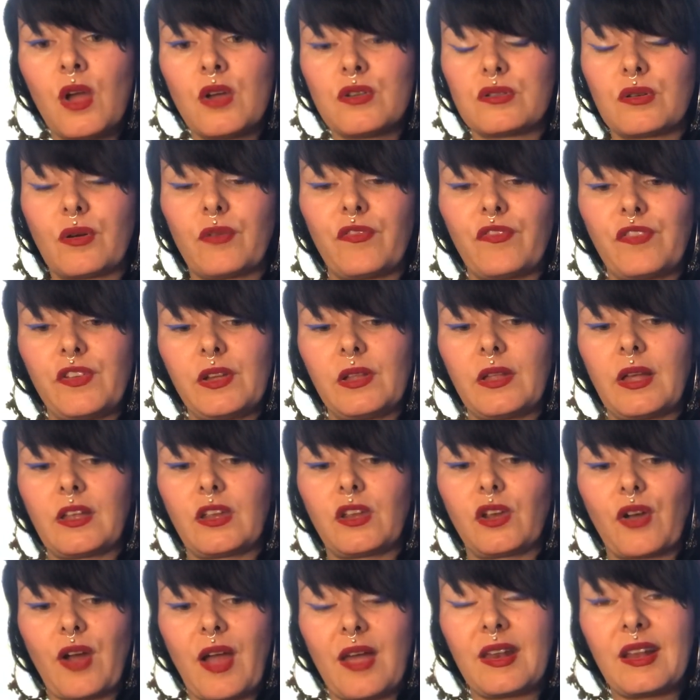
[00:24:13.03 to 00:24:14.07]
Don't feel like
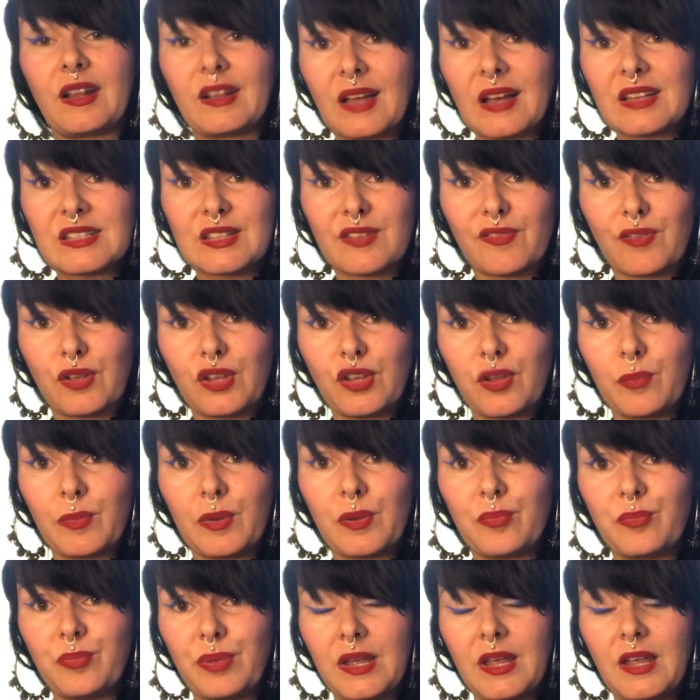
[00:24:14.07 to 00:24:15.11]
you're any less of a
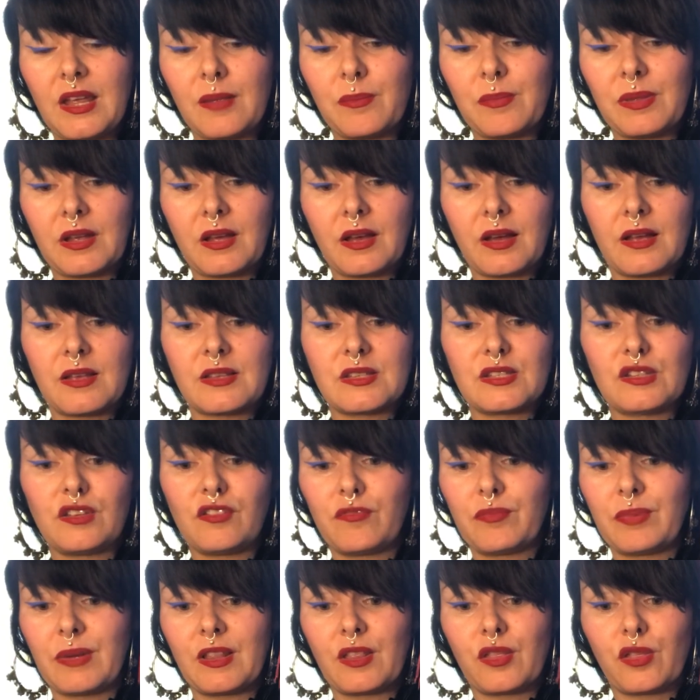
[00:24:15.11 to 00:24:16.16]
human being because
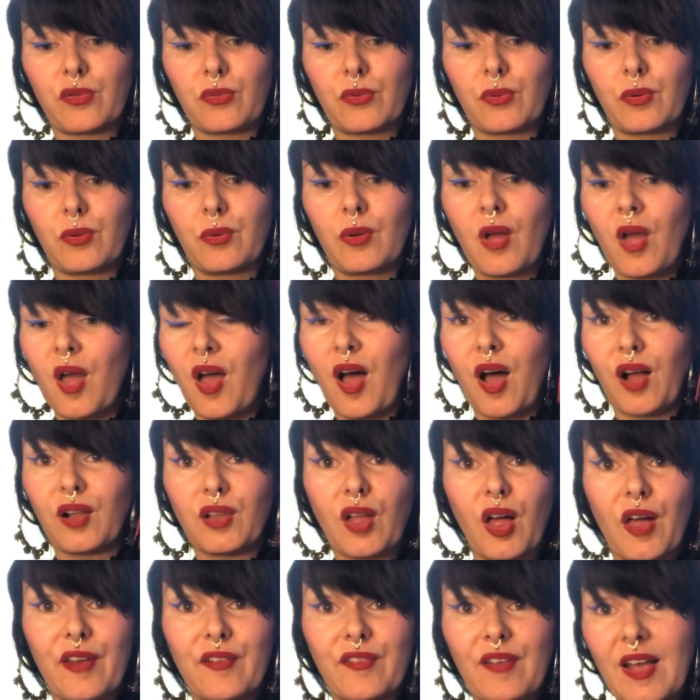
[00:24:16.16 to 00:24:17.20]
you've been through a
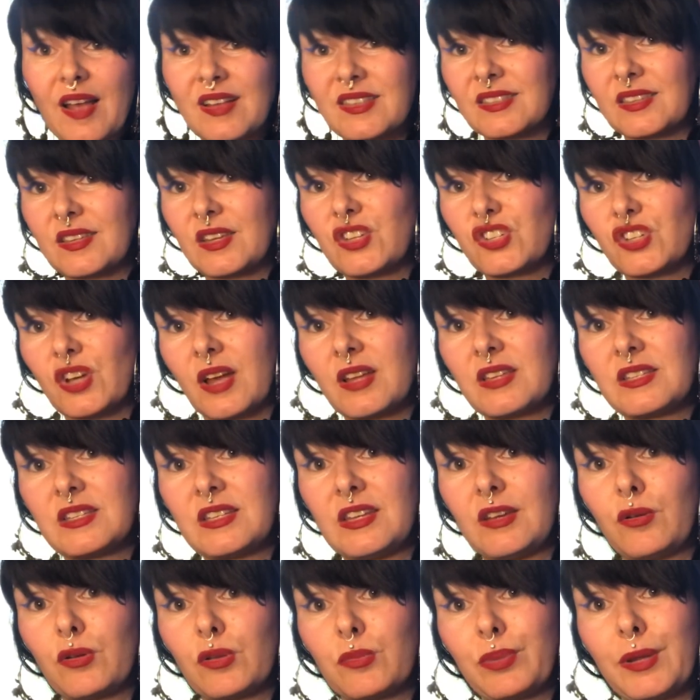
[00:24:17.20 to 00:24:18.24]
lot of
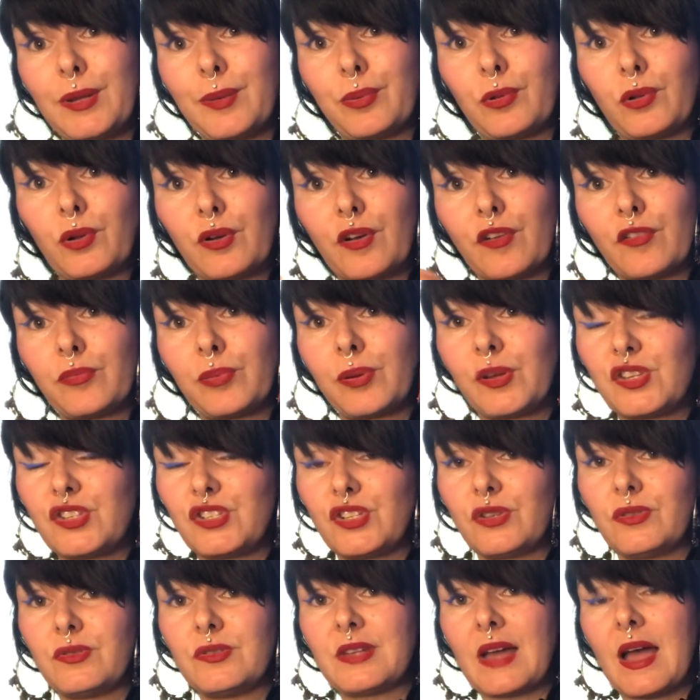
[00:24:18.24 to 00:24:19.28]
SHIT with people who have put
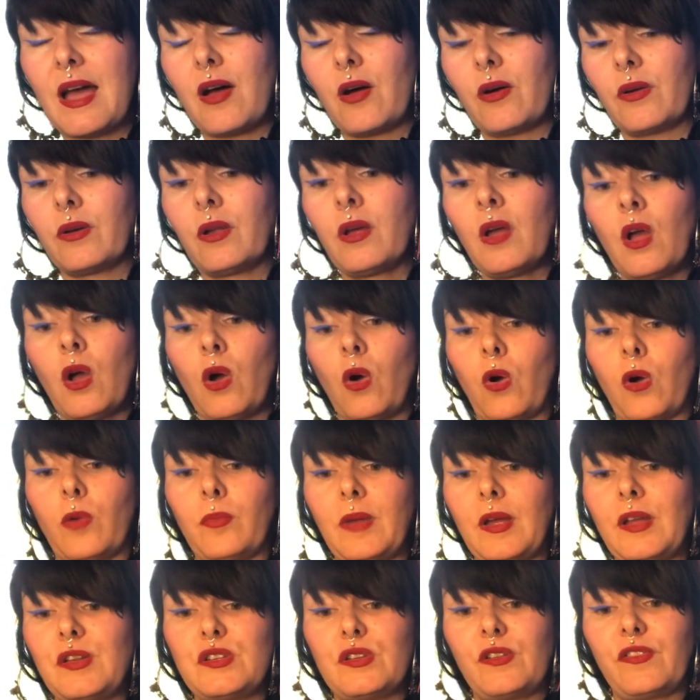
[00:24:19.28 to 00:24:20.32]
you down or
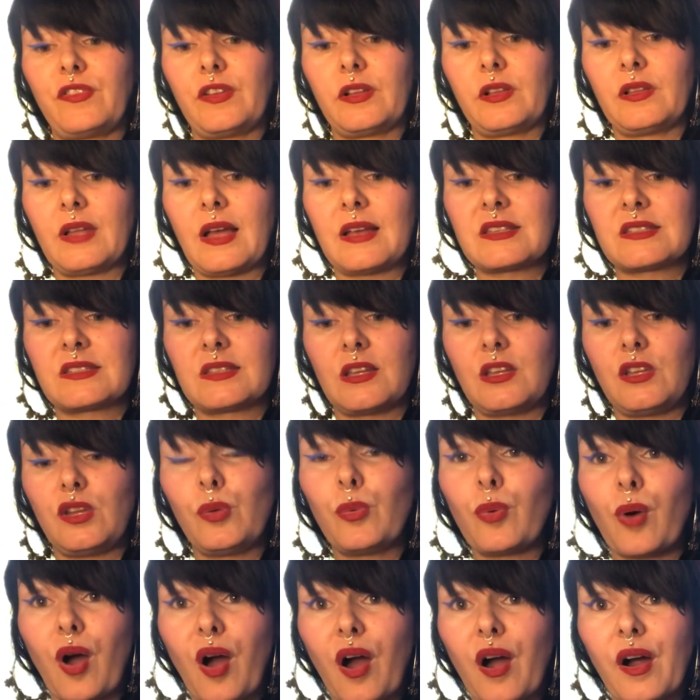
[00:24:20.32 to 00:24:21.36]
made you feel less than you
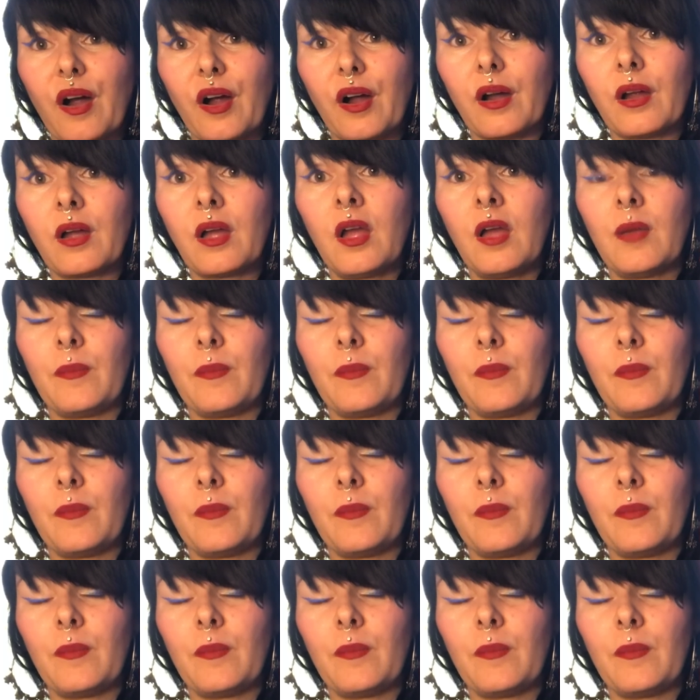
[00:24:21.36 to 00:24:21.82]
are.